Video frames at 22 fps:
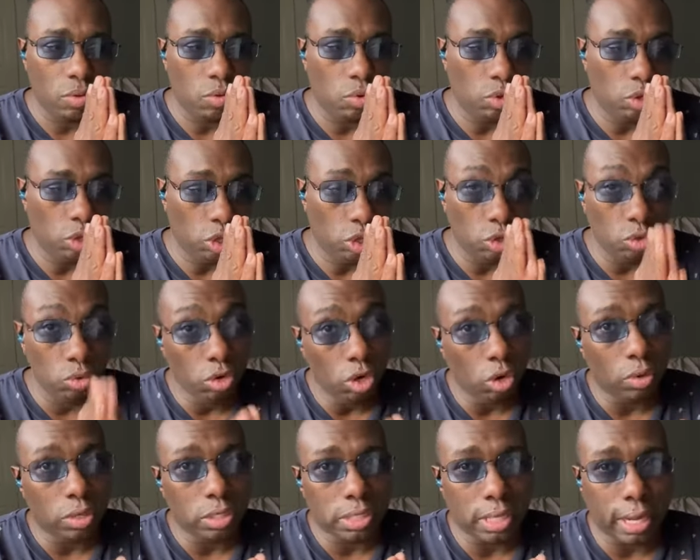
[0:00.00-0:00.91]
You
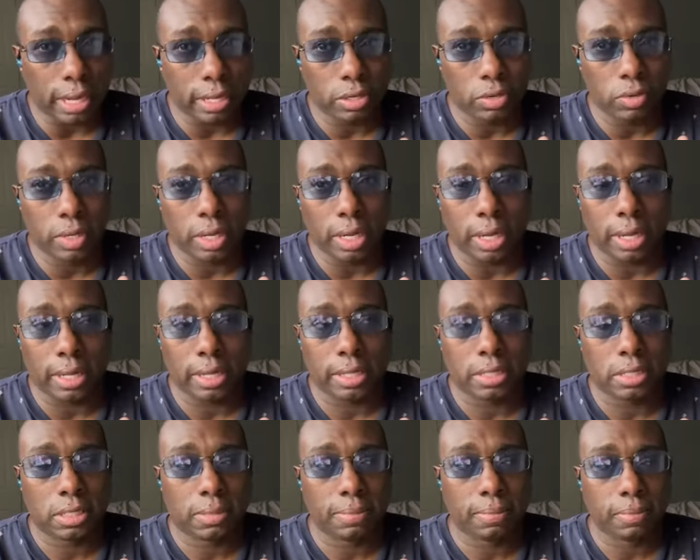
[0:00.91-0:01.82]
know as I do,
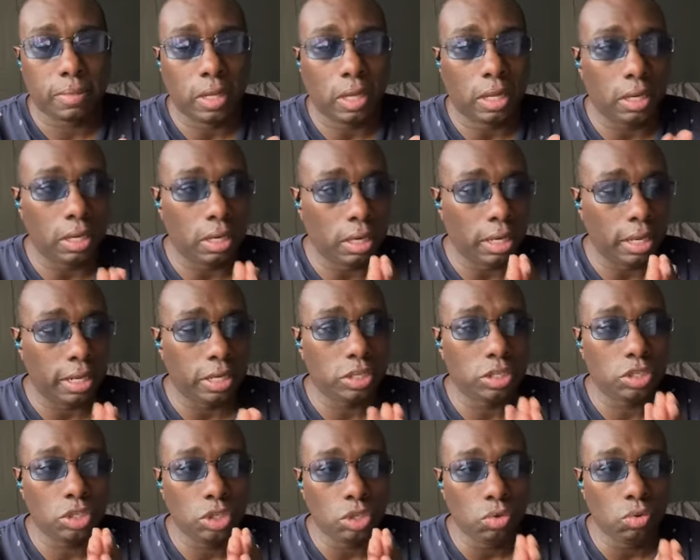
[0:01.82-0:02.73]
guys,
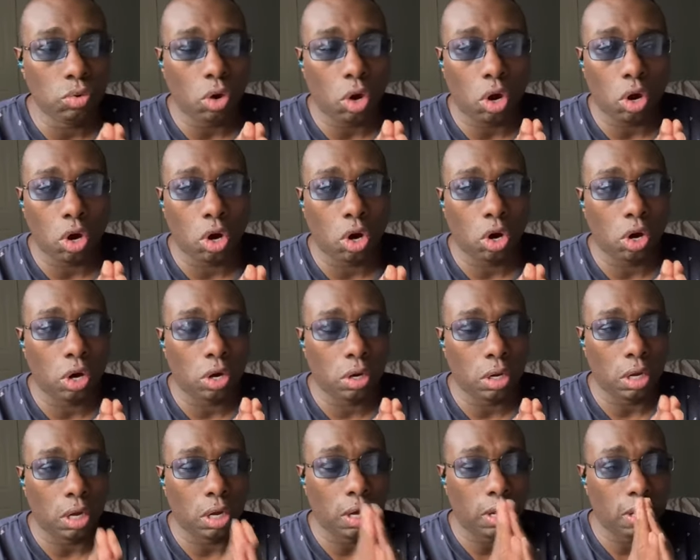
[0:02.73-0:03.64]
unless you are,
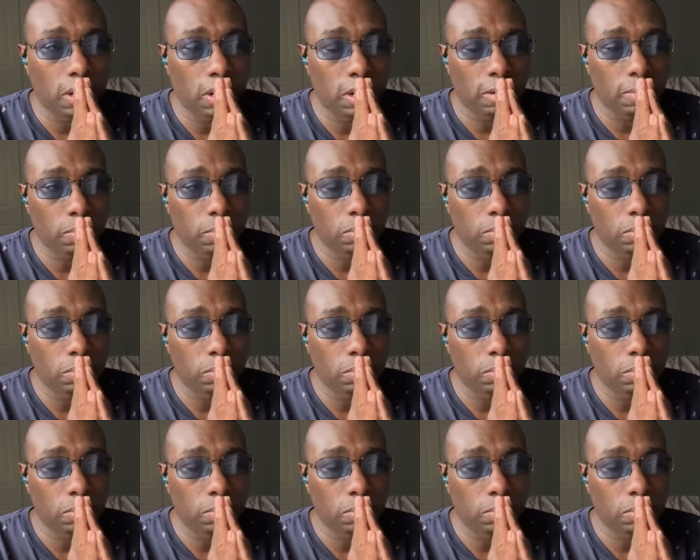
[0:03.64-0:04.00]
I